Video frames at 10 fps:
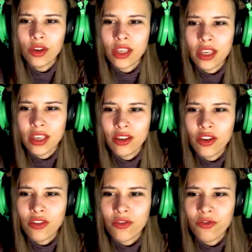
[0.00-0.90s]
okay.
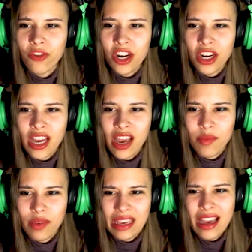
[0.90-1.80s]
You're very
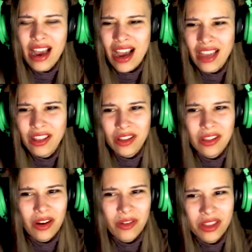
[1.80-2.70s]
happy. I don't
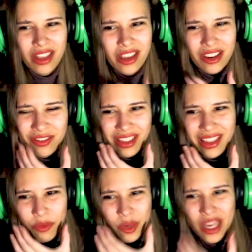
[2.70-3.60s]
know.
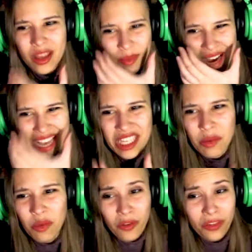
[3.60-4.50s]
The way the mask
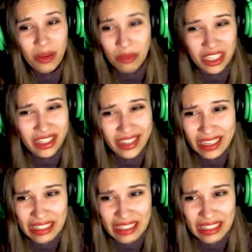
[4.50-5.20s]
moved, I'm just like,